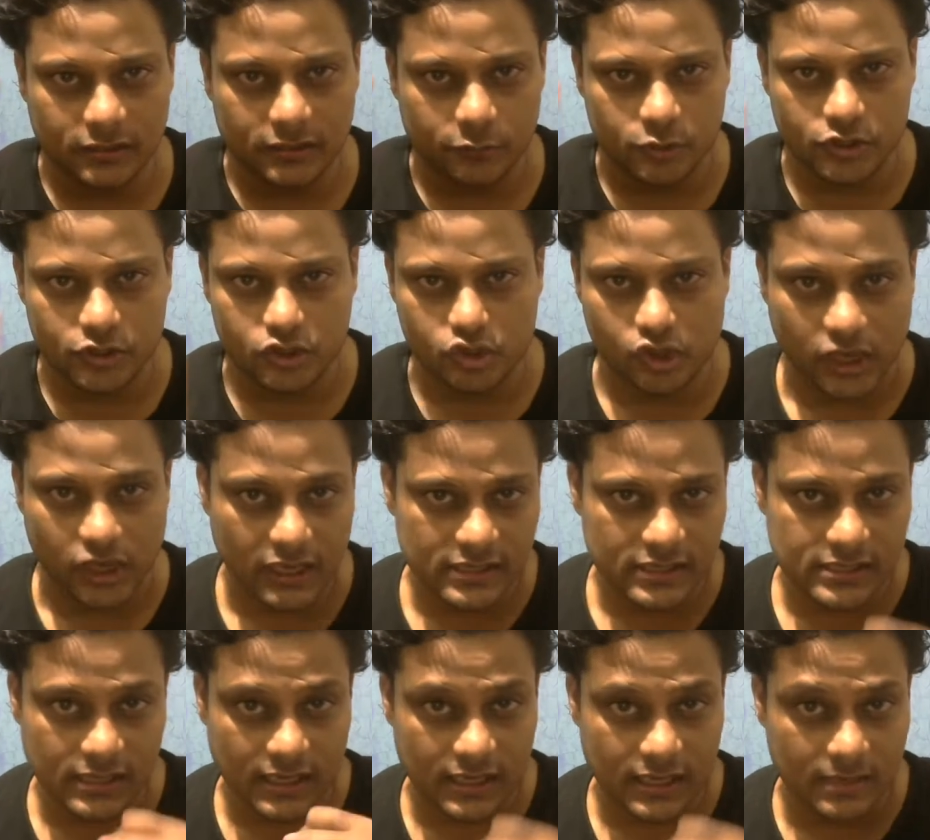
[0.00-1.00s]
was
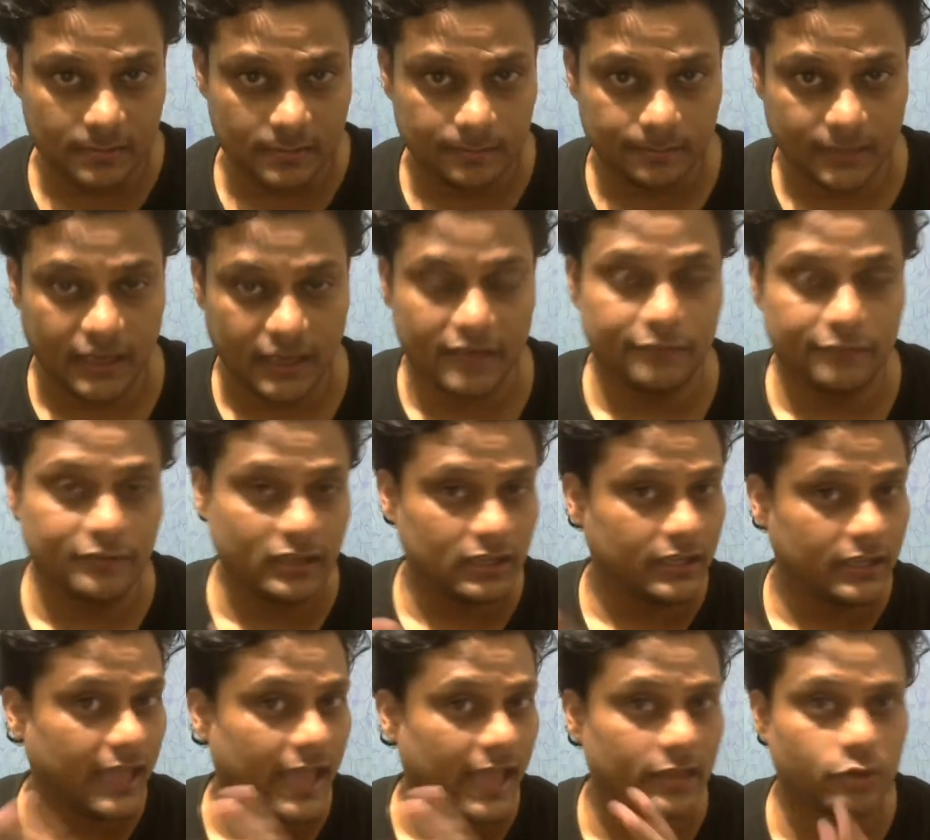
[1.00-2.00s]
chasing him and will
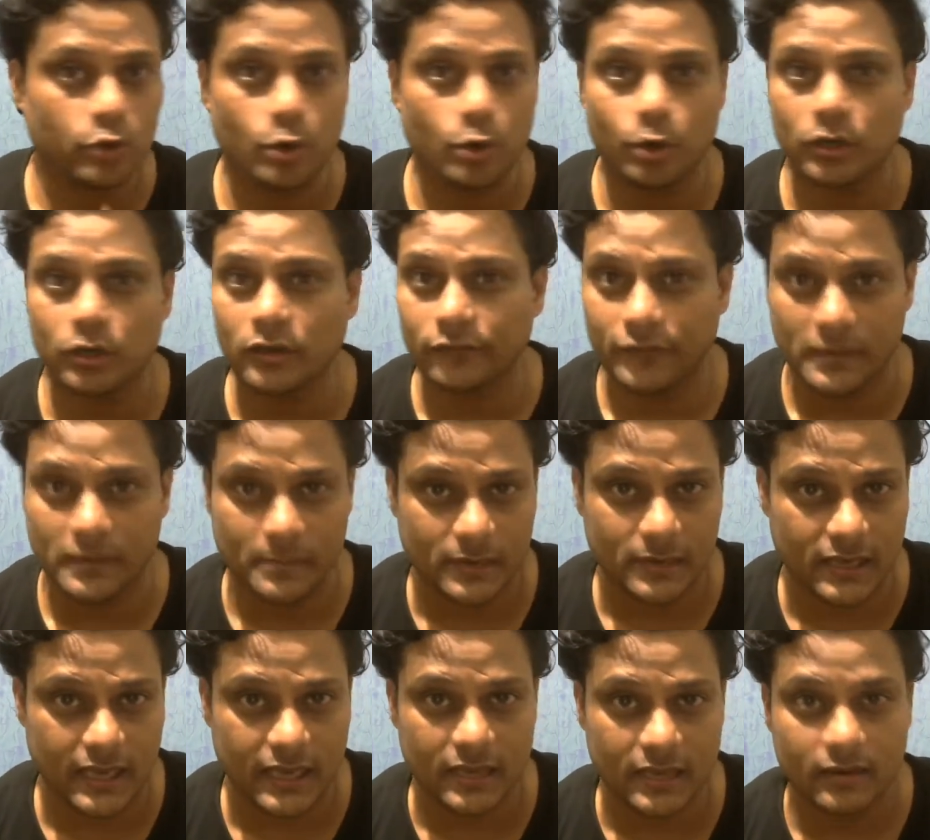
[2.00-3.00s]
catch hold of him
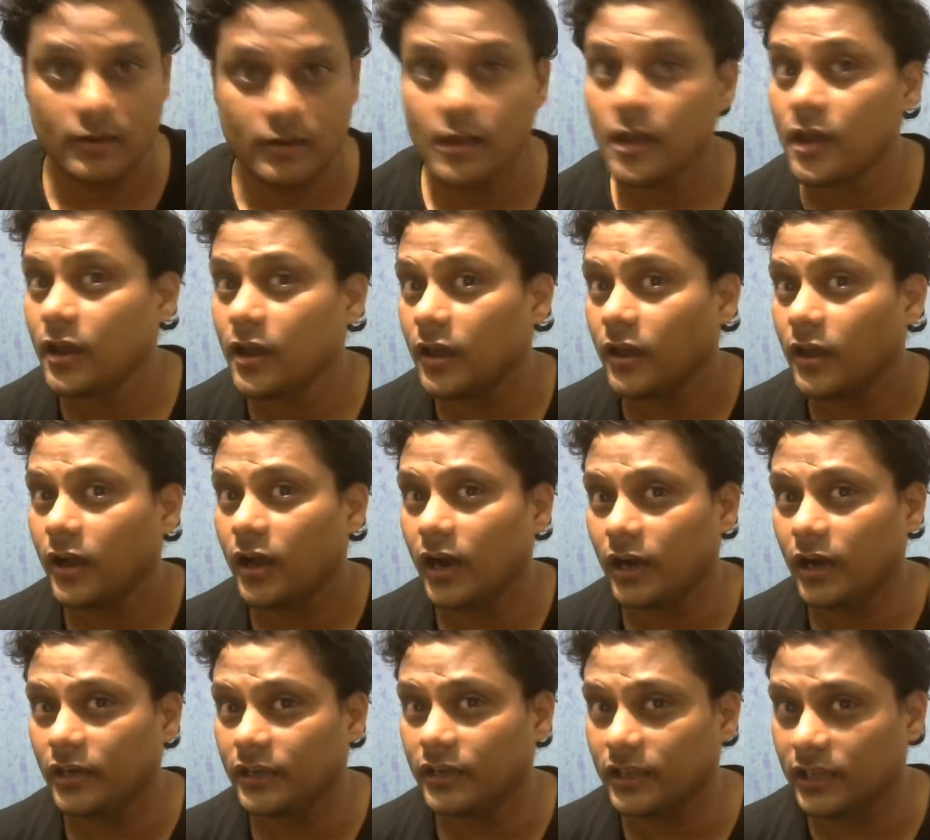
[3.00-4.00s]
again
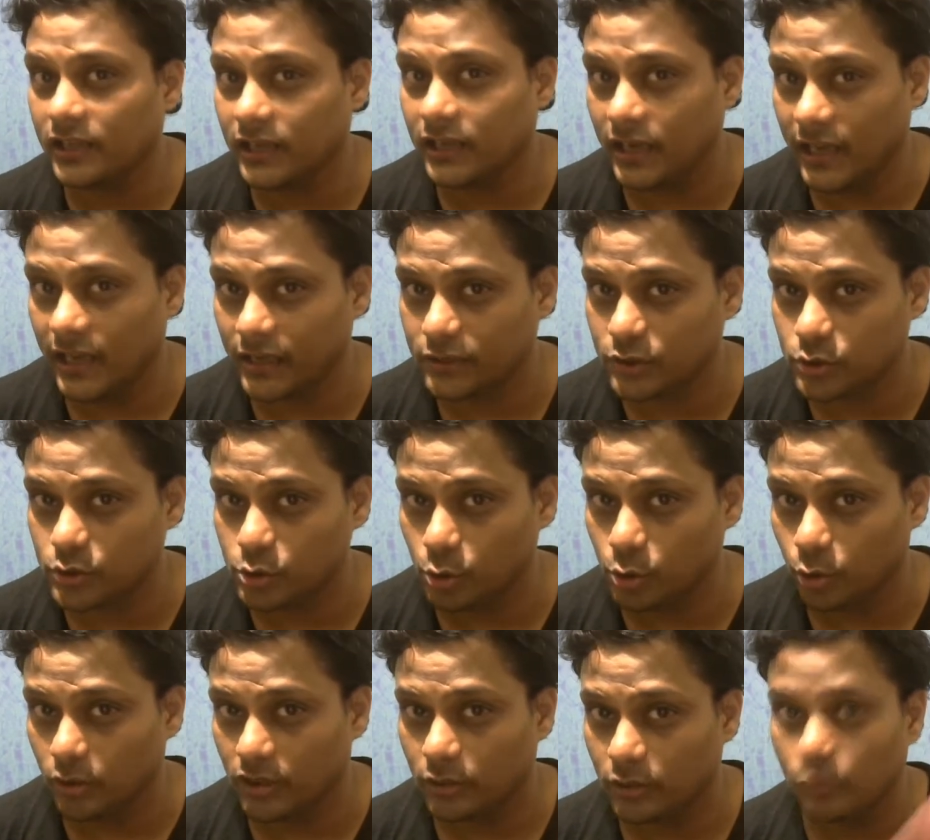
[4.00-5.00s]
until the next
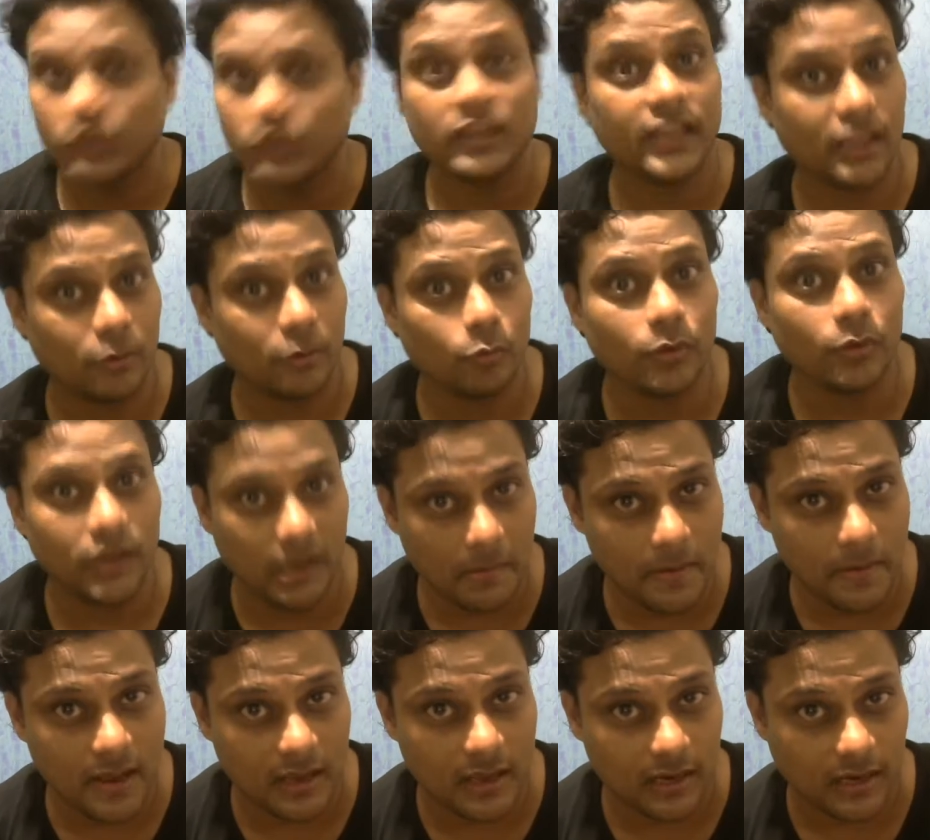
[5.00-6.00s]
story. Well, there will
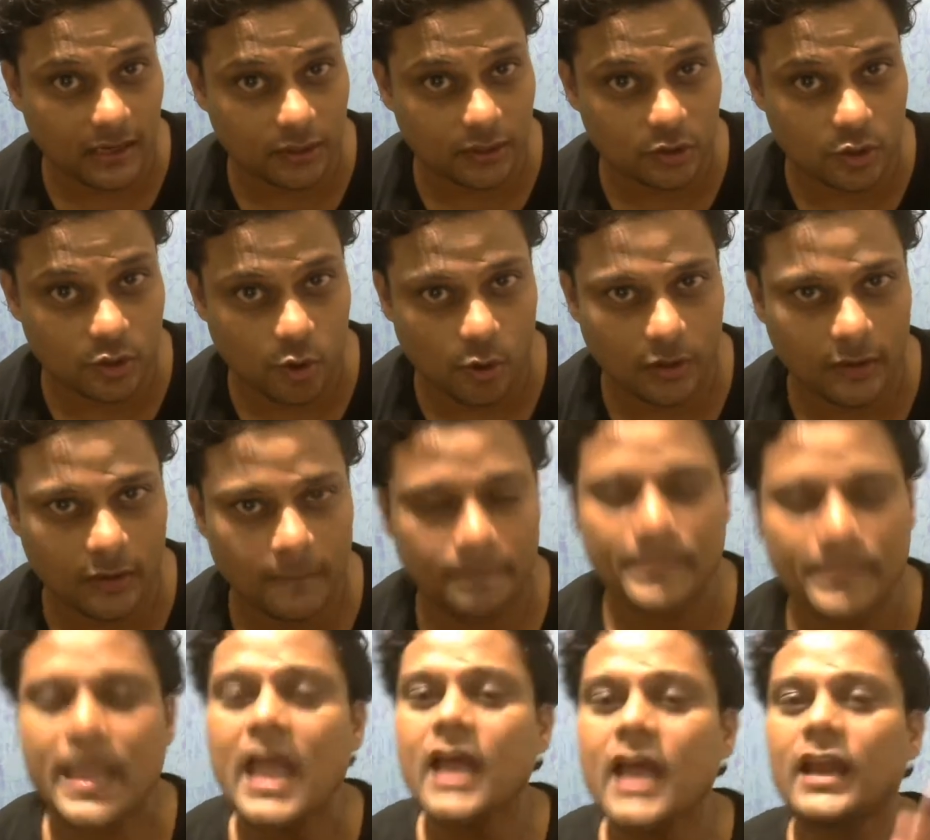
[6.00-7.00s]
be a next story.
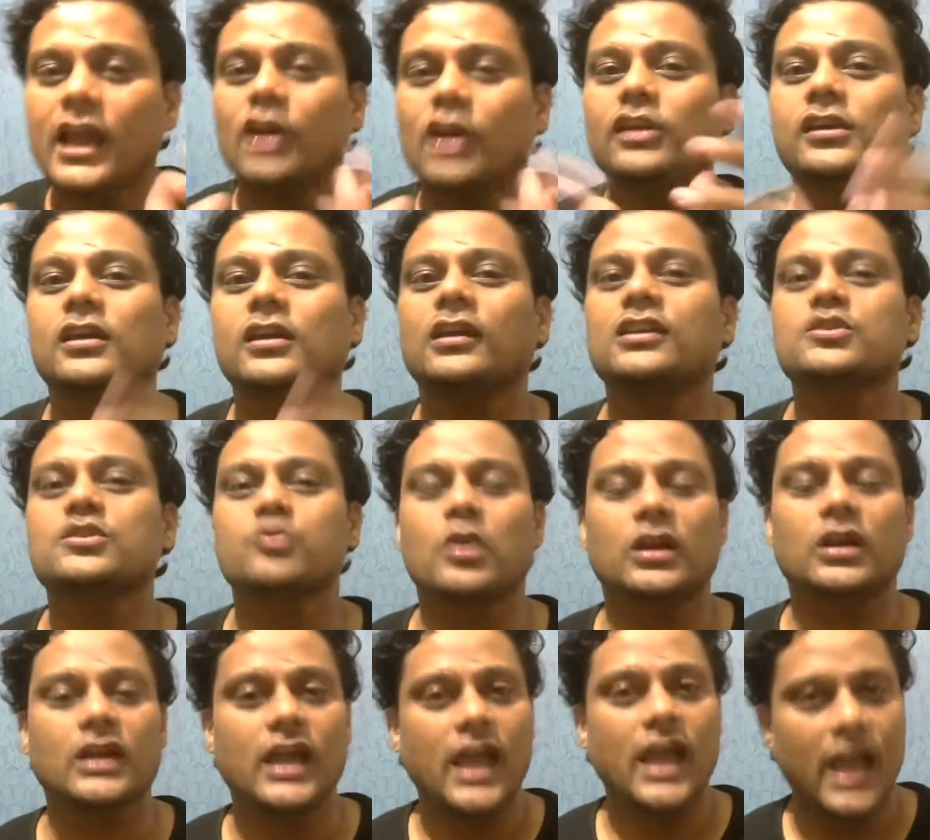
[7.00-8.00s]
Now here is
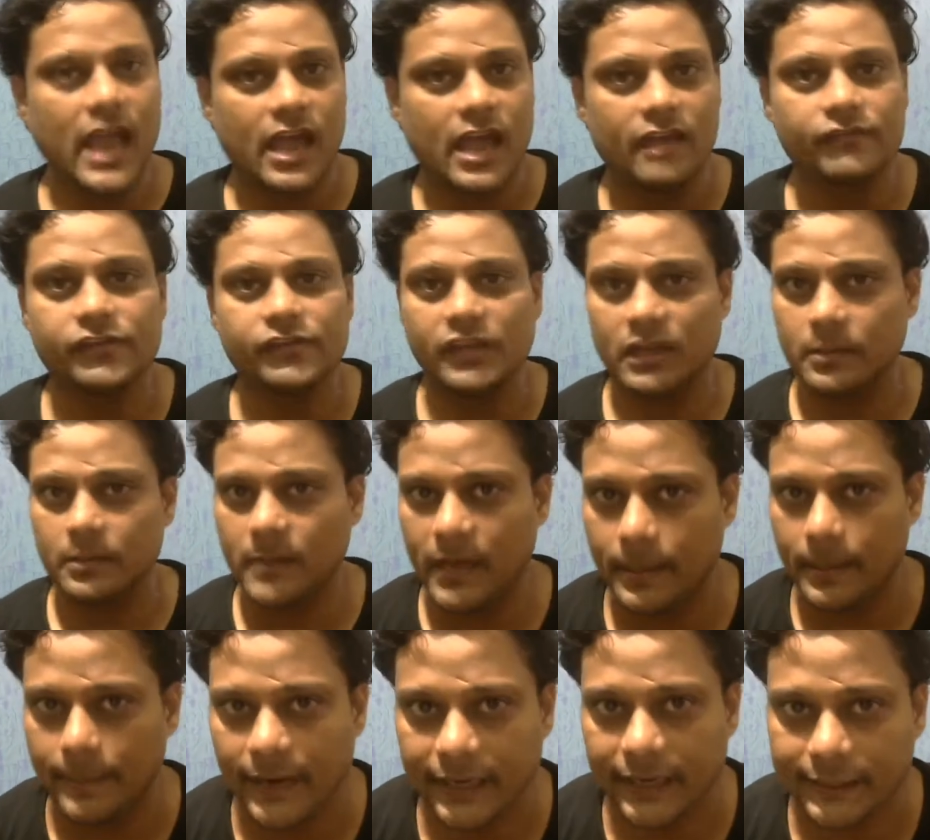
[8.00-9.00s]
what I have in
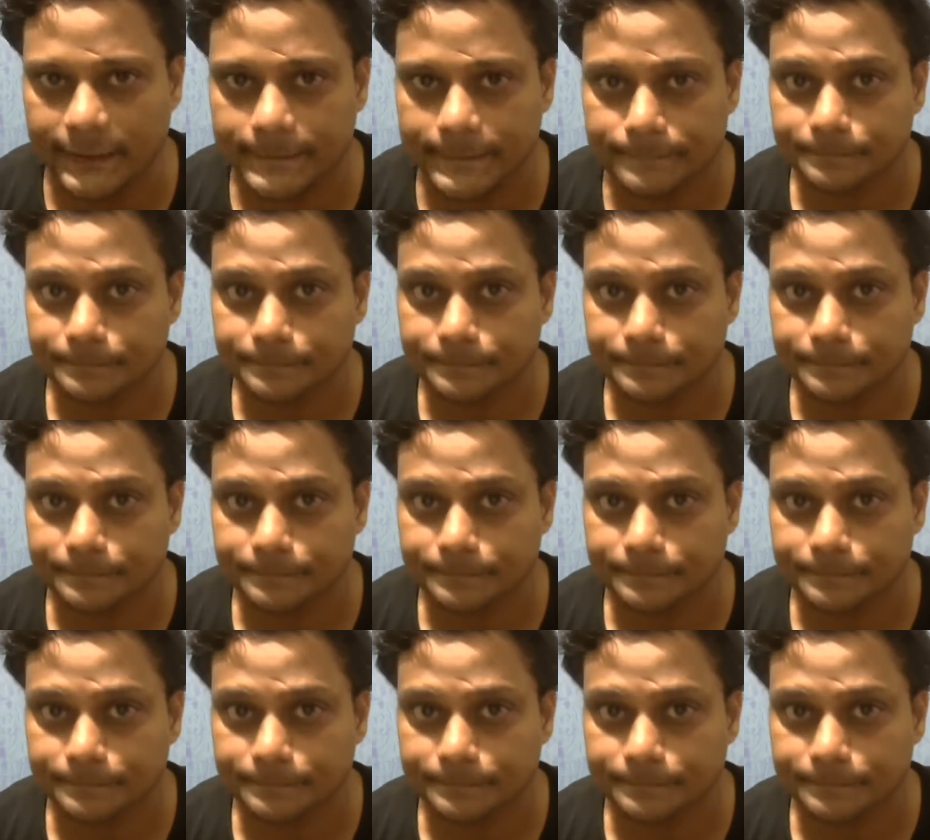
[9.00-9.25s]
my mind.